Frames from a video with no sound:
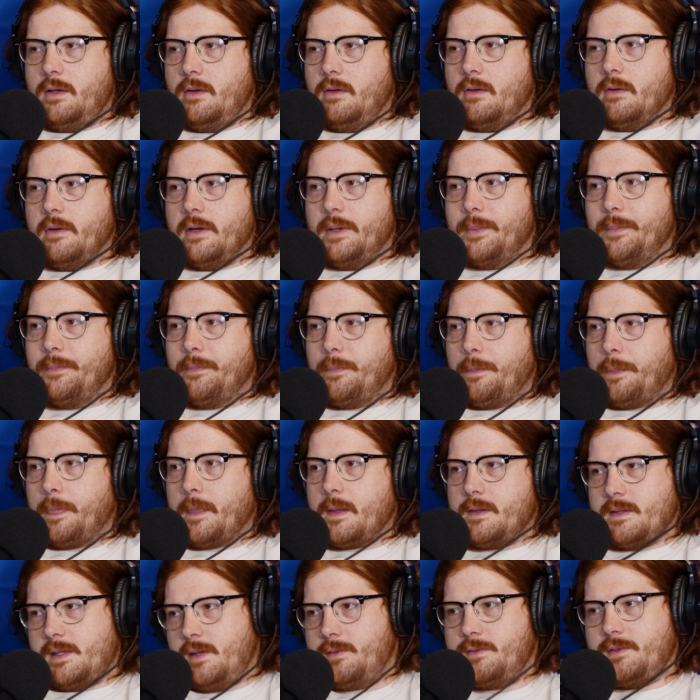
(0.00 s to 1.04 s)
Utero
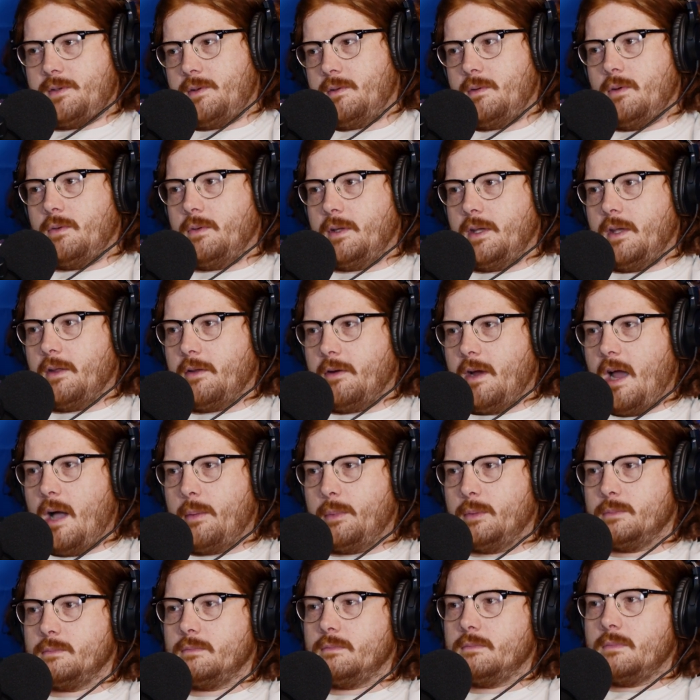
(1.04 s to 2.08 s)
because that was their only other
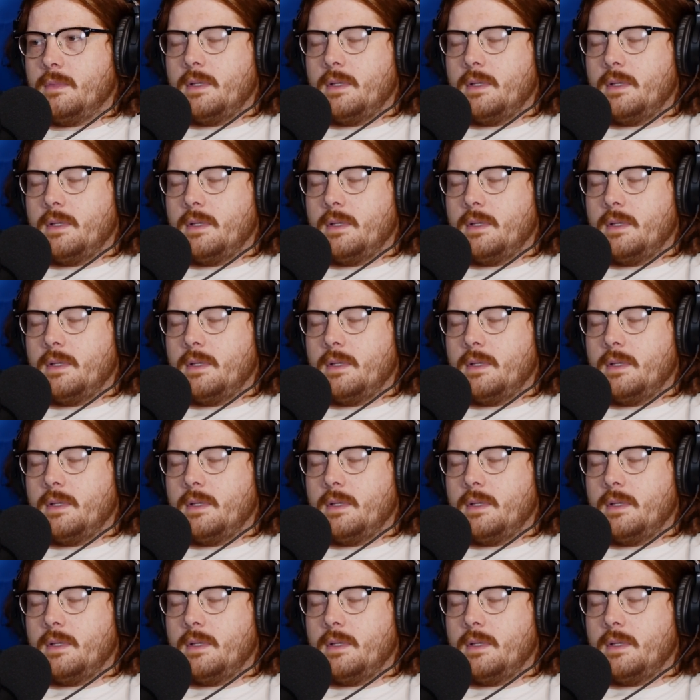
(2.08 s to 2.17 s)
album.